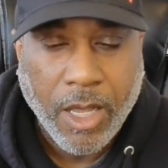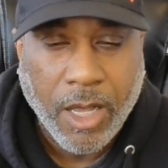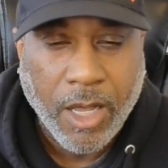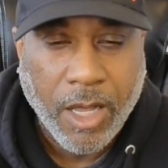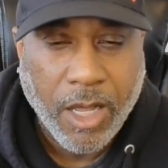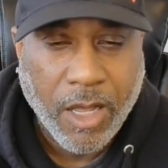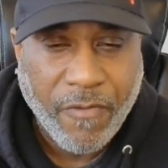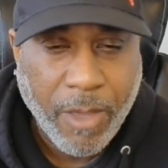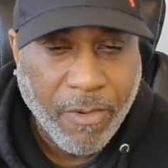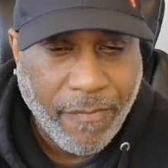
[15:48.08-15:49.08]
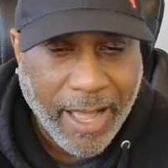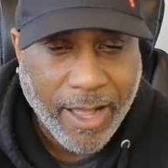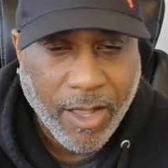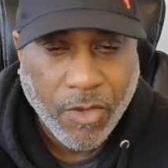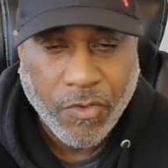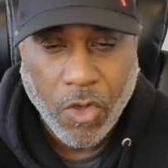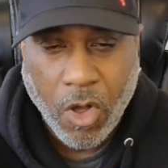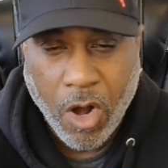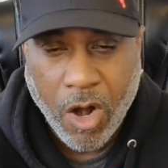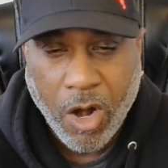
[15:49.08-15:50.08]
Uh, ephebophiles
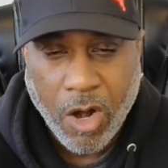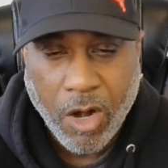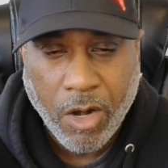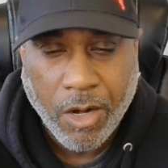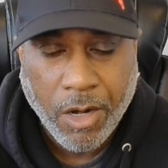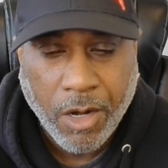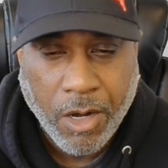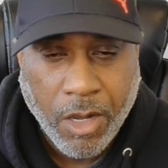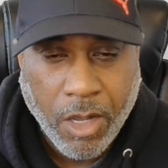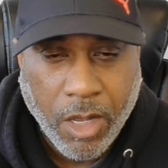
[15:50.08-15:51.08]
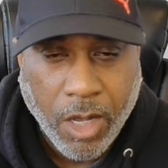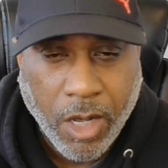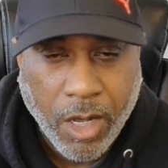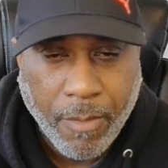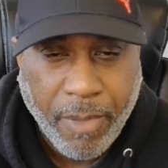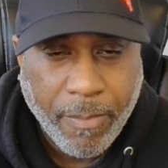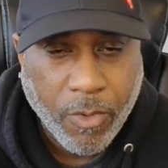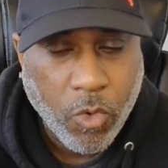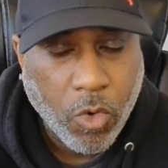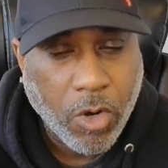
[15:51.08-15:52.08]
are uh,
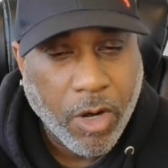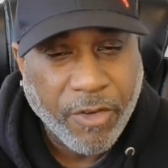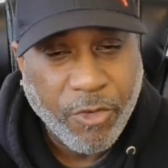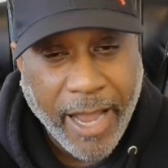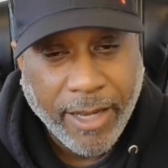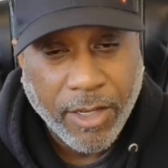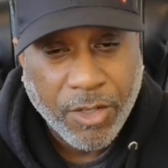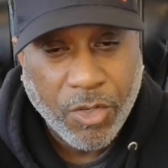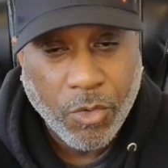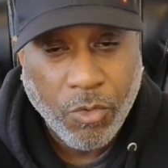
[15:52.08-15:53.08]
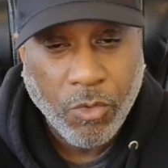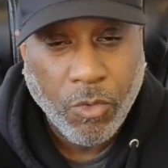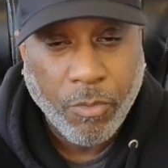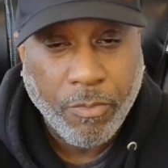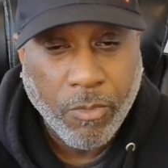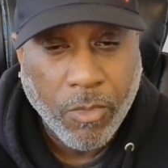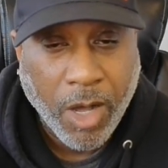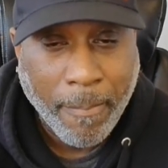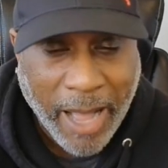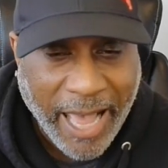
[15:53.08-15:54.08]
people who are attracted to
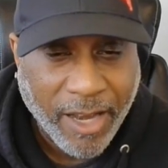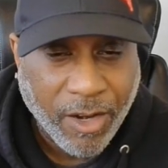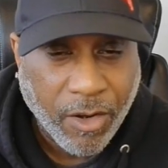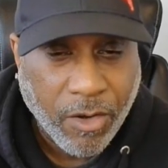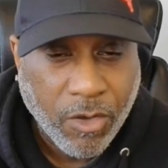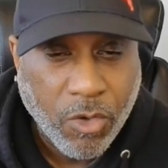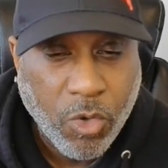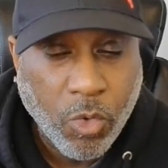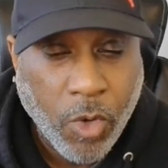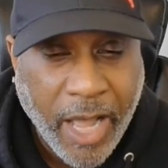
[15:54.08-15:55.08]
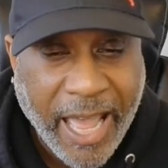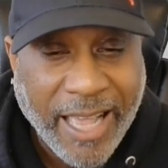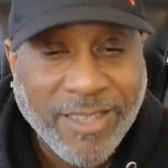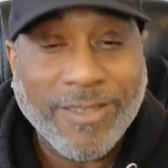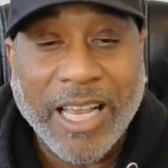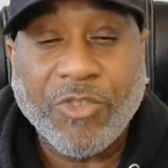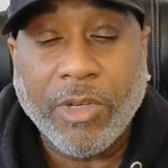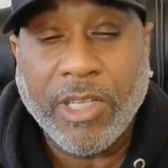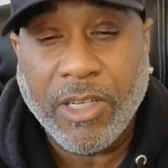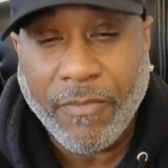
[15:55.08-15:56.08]
a minor who has
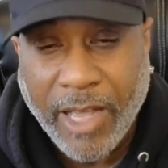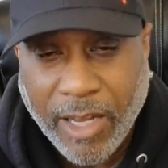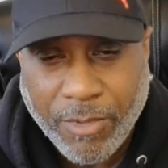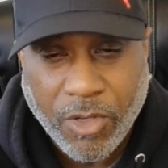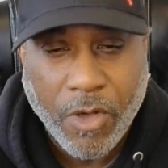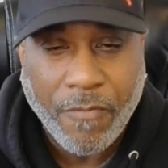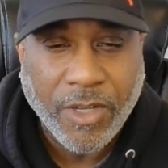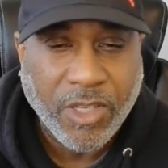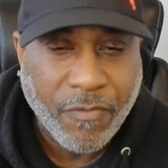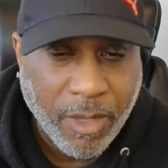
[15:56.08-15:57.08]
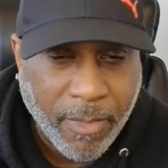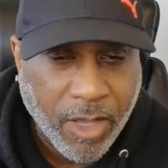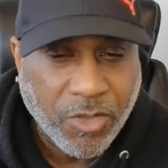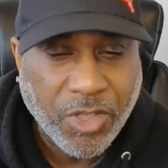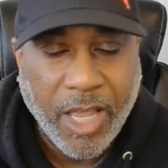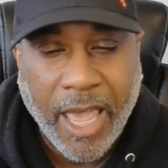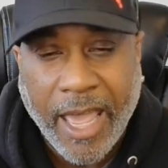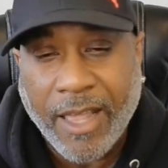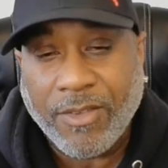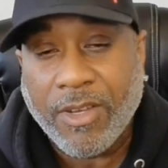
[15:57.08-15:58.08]
sexually developed. So if it's a female, she
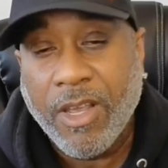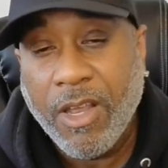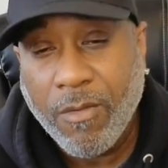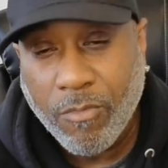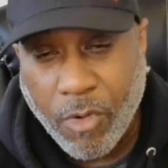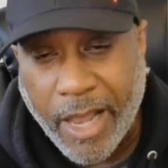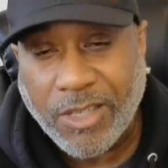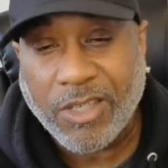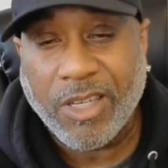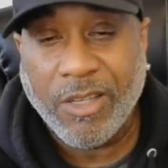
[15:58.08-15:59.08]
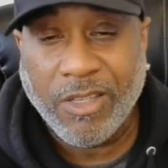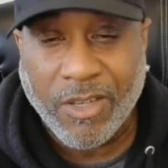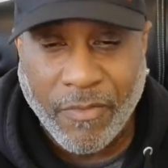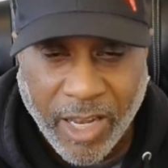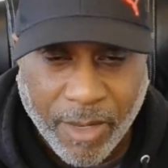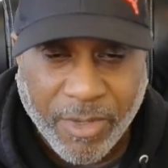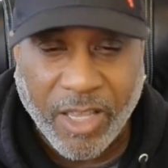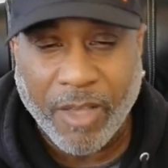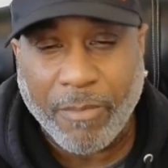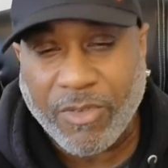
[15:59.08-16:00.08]
has breasts, she's developed
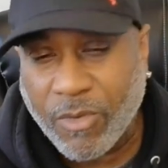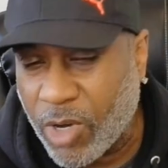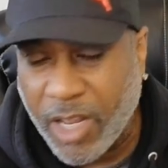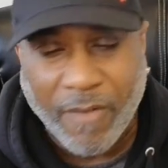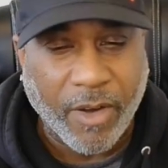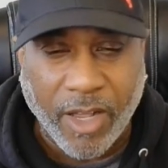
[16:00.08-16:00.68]
hips, or whatever